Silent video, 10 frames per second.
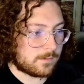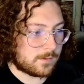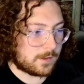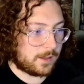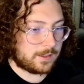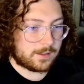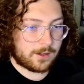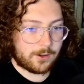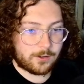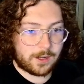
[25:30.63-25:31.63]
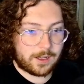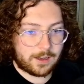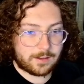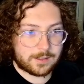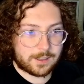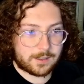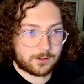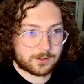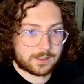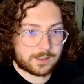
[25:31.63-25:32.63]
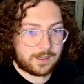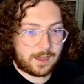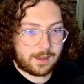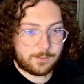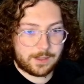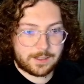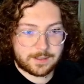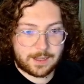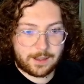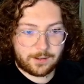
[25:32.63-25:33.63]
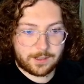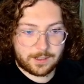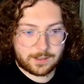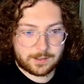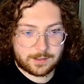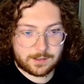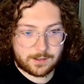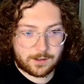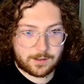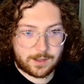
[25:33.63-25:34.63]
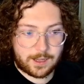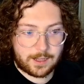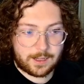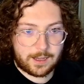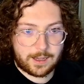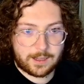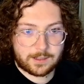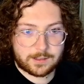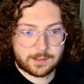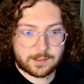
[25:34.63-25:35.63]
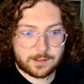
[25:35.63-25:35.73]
Let's go, Dan. Let's get those CIB Zeldas on the NES.